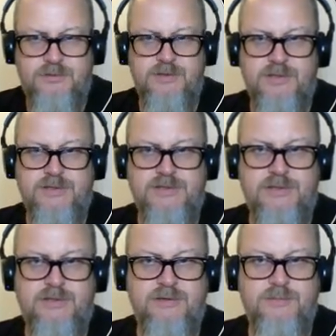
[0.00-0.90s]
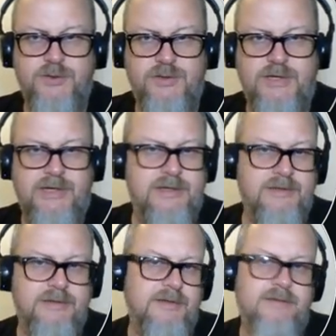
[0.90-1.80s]
engineering book. Yeah,
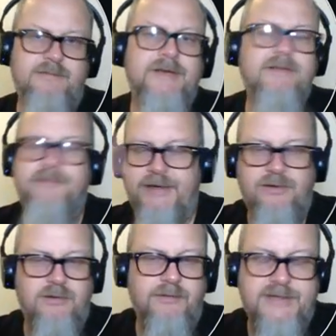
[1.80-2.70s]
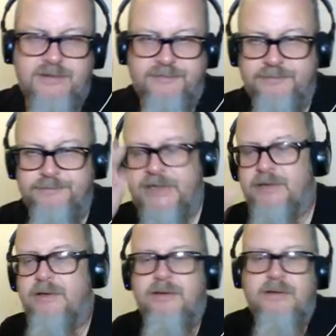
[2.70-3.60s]
and it'll find all of this stuff.
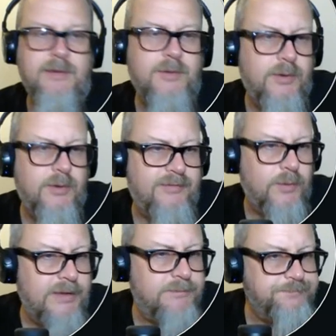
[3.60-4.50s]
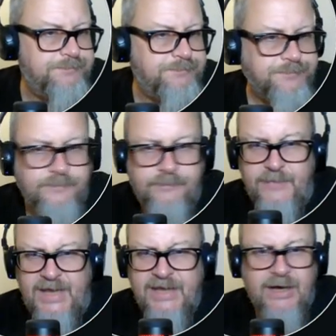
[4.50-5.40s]
It'll keep going for a while.
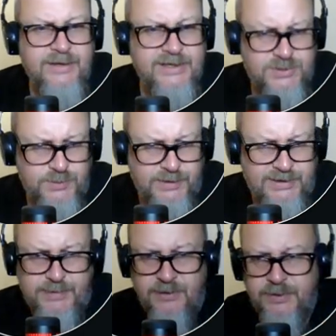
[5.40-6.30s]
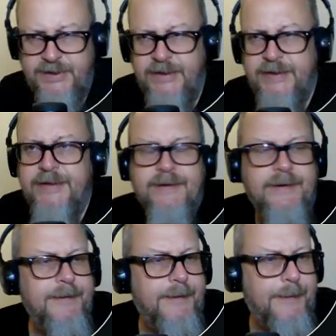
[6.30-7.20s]
Now that it's doing this, by the way,
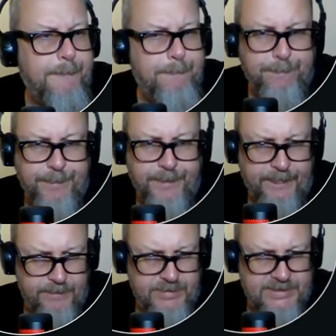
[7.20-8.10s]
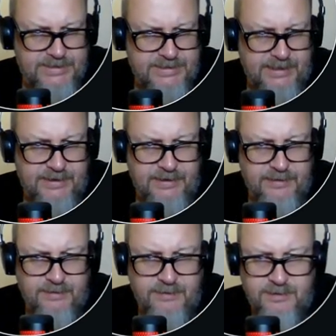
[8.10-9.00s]
beside here,